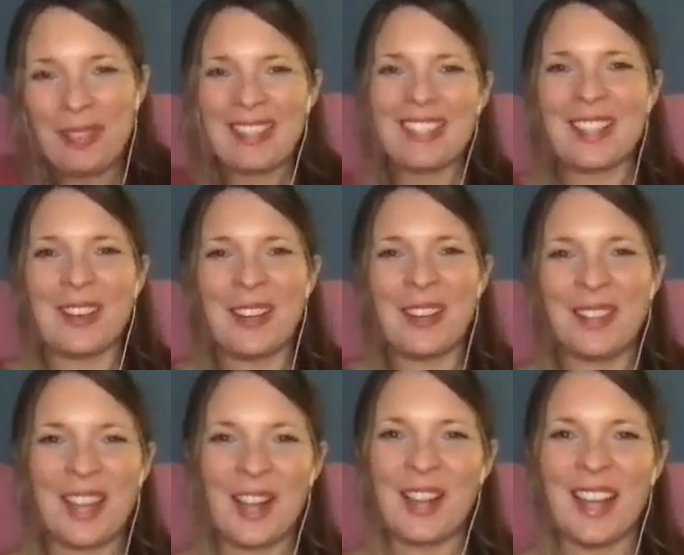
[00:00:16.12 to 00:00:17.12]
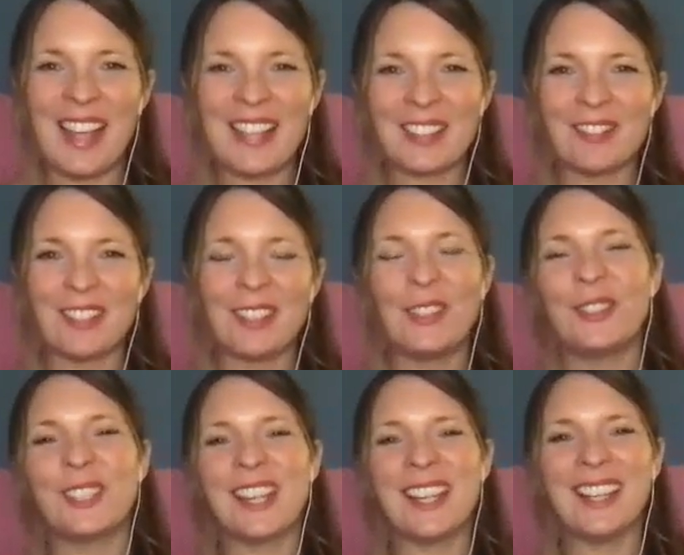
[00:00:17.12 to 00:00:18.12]
So here we are as a
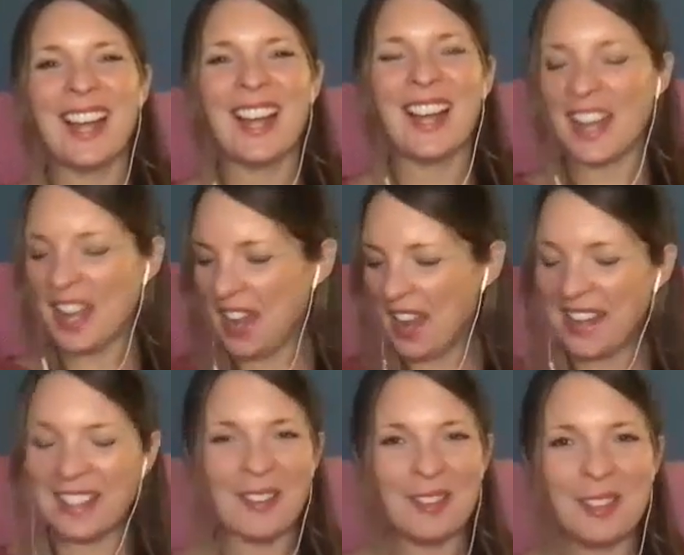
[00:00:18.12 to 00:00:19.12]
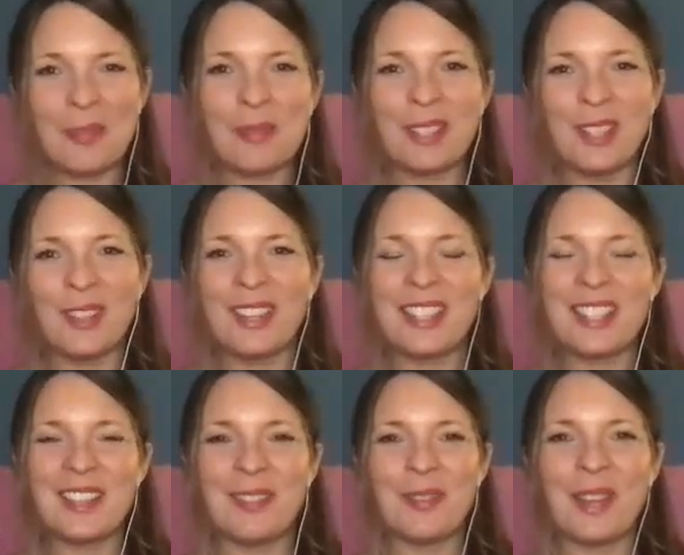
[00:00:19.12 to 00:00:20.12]
recording. I endeavour to bring you this
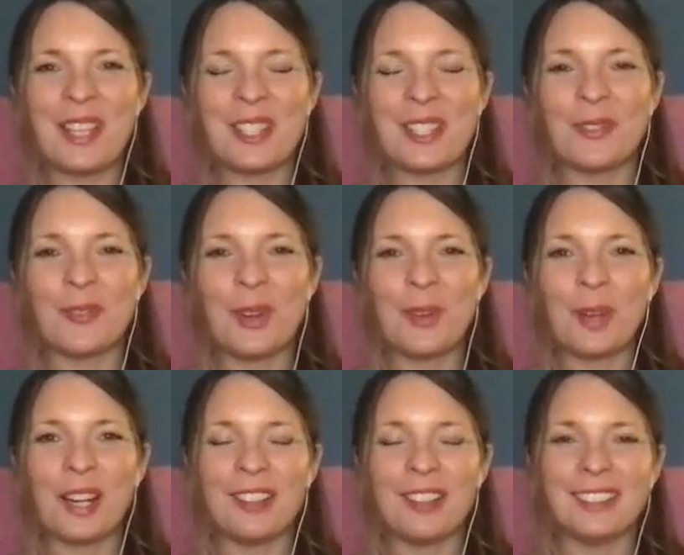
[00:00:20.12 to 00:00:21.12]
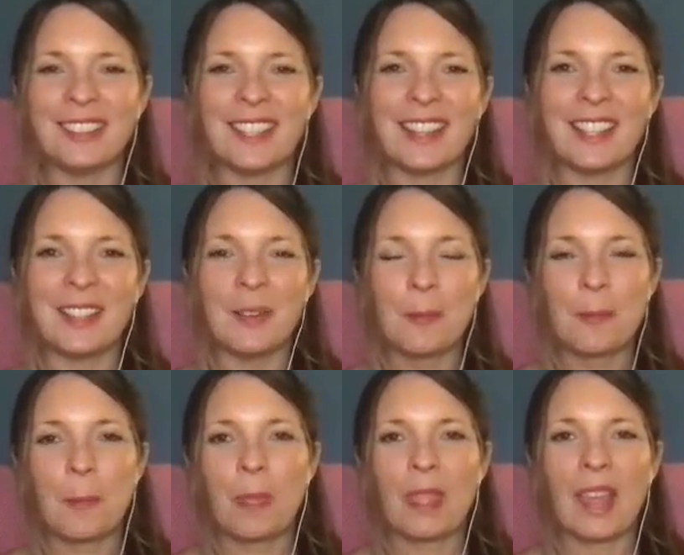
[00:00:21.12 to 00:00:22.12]
information one way or another,
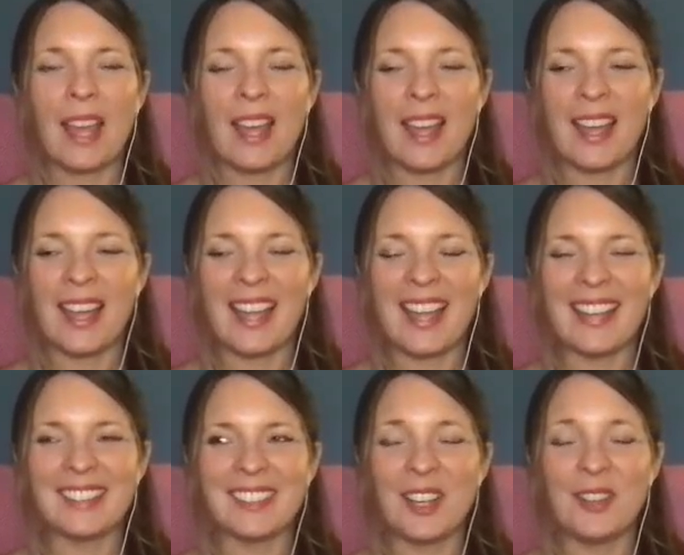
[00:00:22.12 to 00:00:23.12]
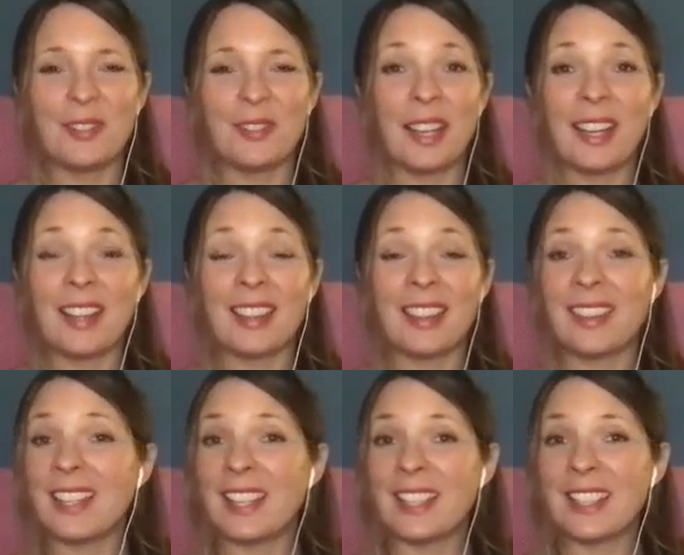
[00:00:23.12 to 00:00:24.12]
and hopefully
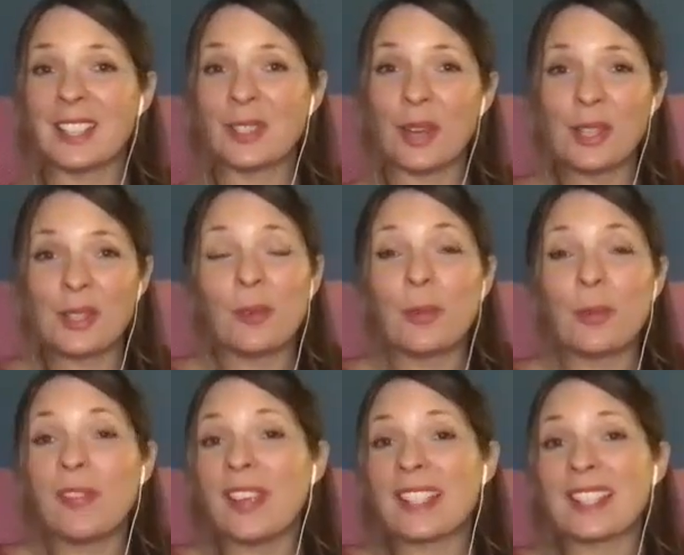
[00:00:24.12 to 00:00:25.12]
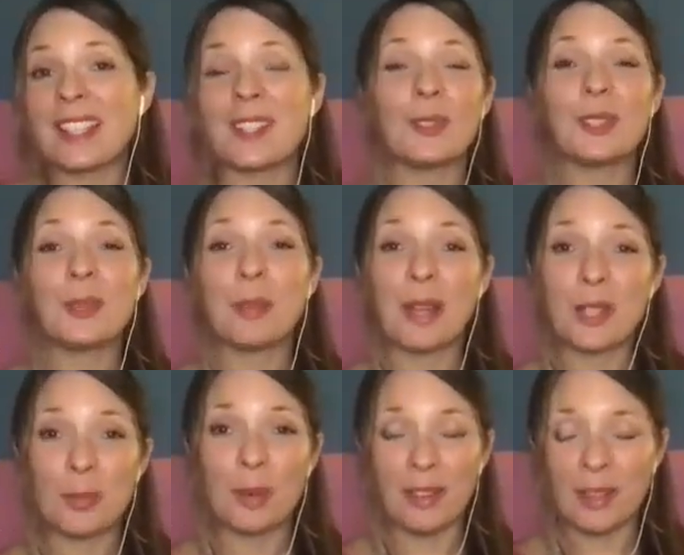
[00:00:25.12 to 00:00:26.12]
the situation will be fixed and sorted by
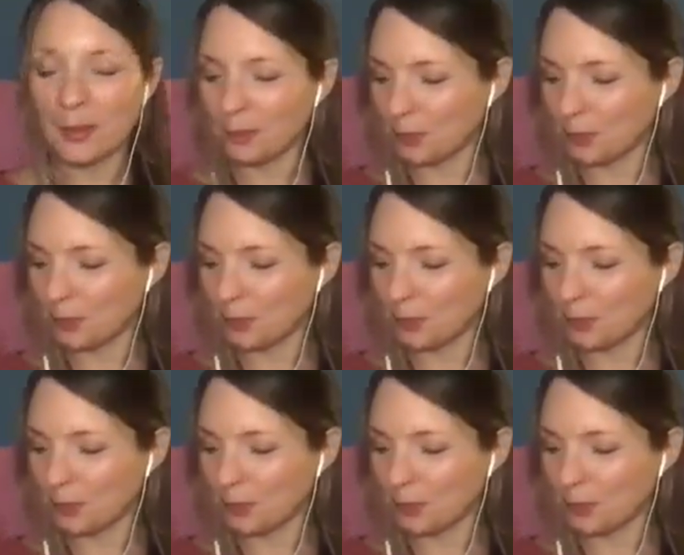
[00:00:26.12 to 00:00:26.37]
tomorrow.